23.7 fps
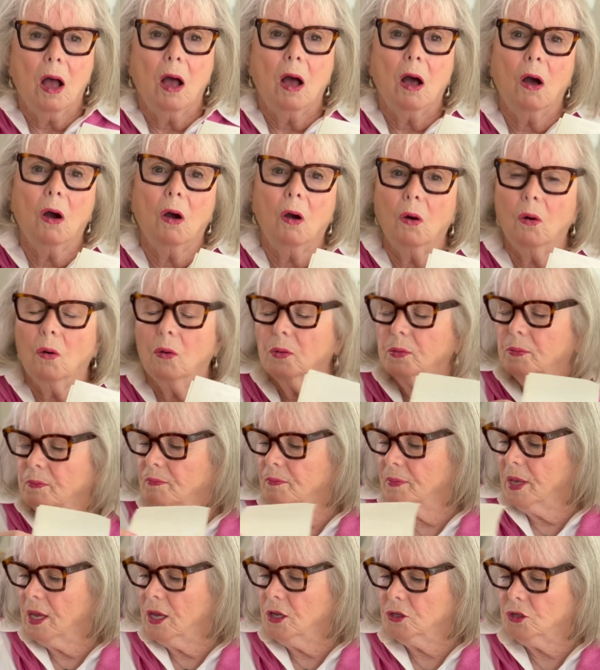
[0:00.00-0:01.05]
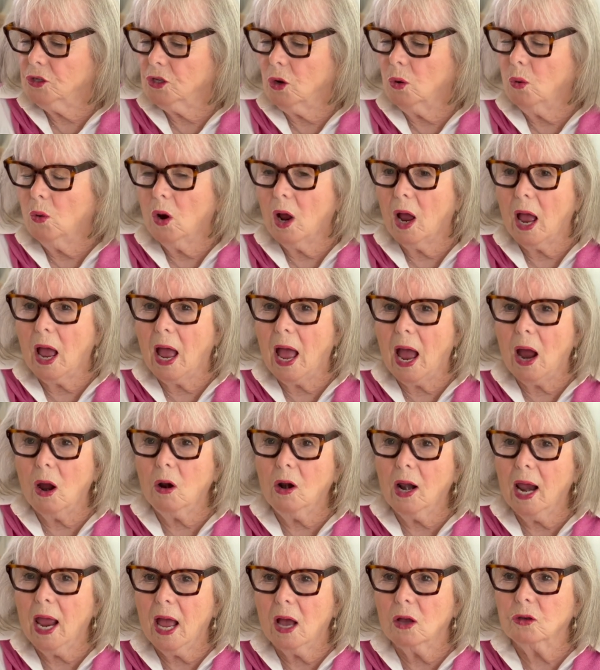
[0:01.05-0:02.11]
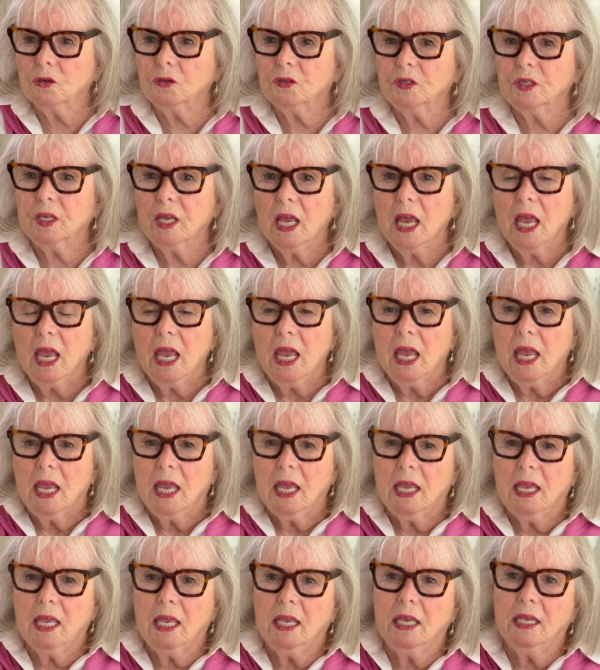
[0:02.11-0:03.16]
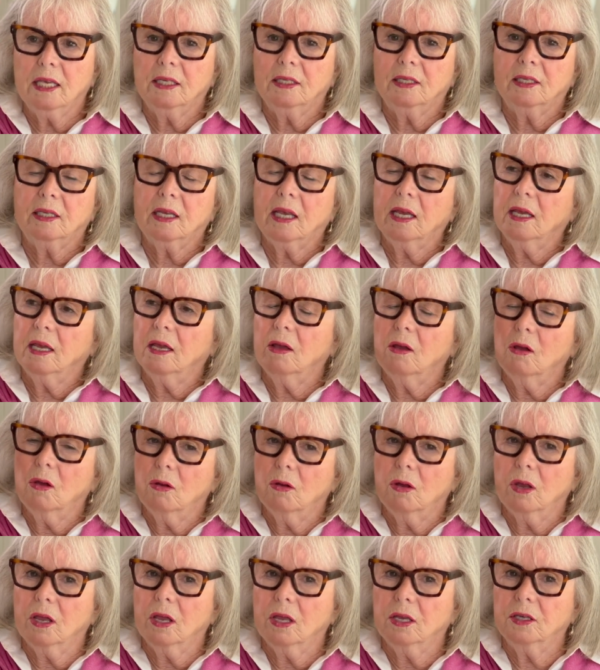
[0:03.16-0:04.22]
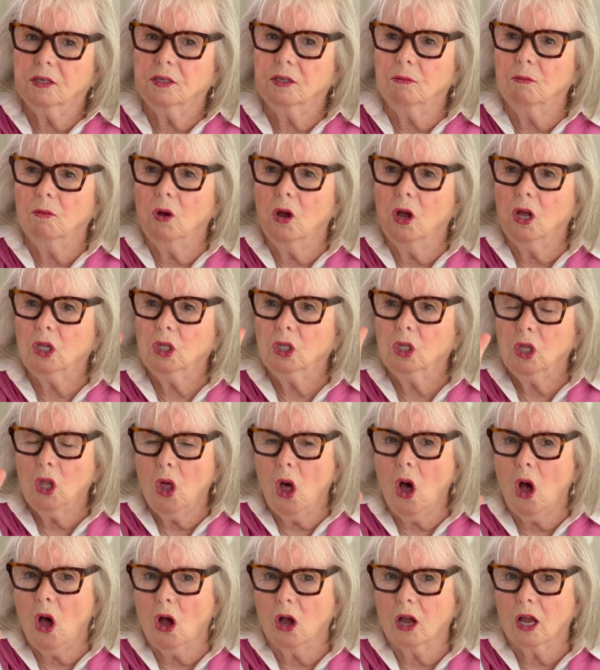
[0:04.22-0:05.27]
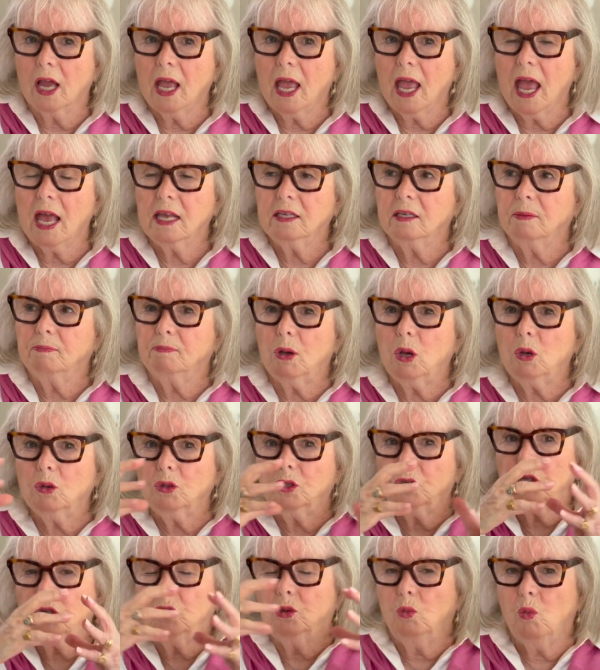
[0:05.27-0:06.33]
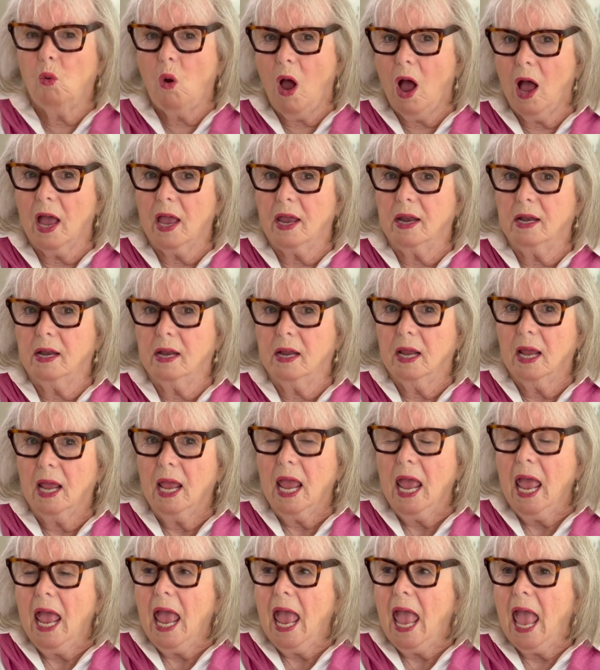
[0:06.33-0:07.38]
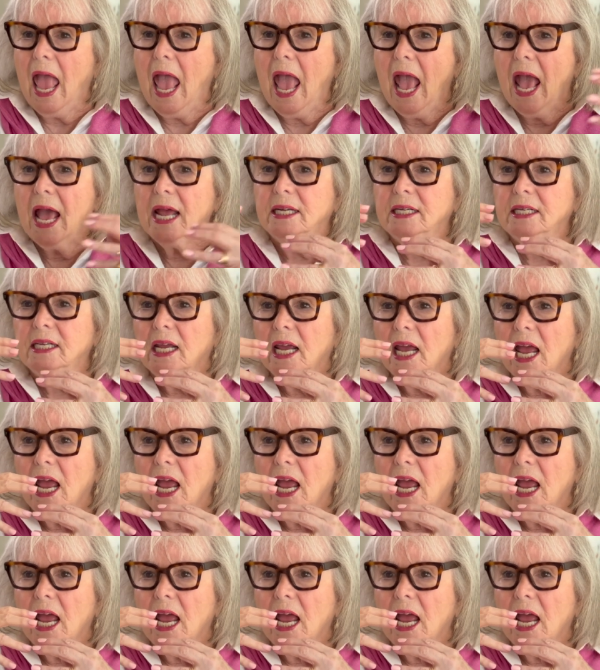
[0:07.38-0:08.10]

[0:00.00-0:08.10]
Oh, so our house is, is long as opposed to wide. And